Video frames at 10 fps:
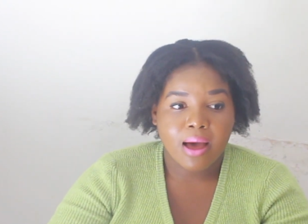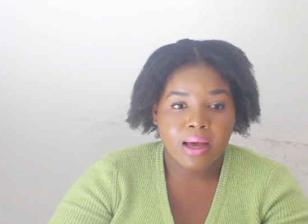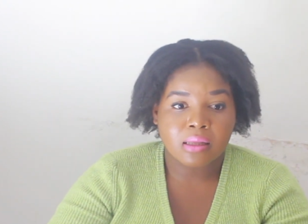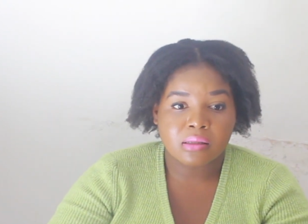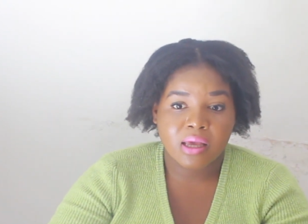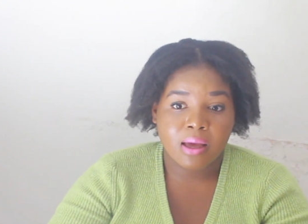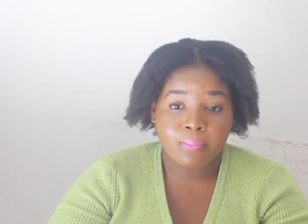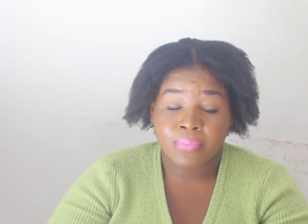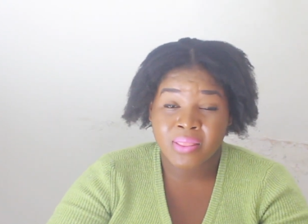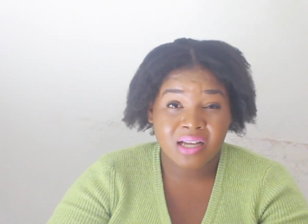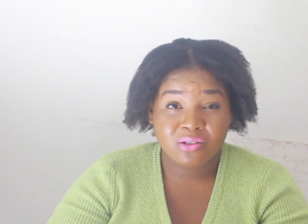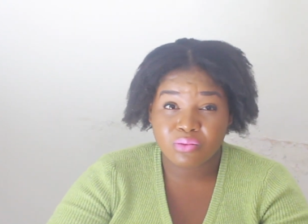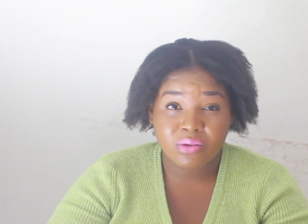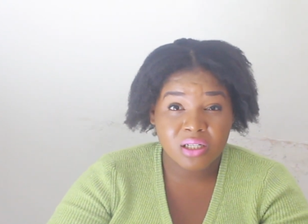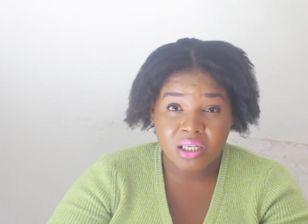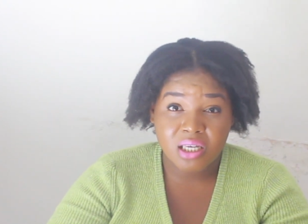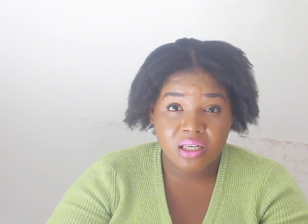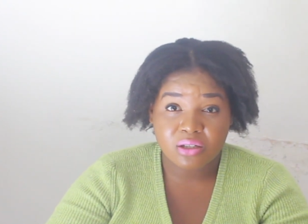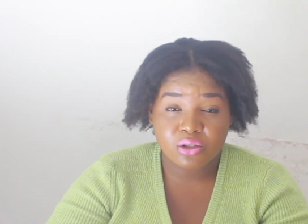and that's really it.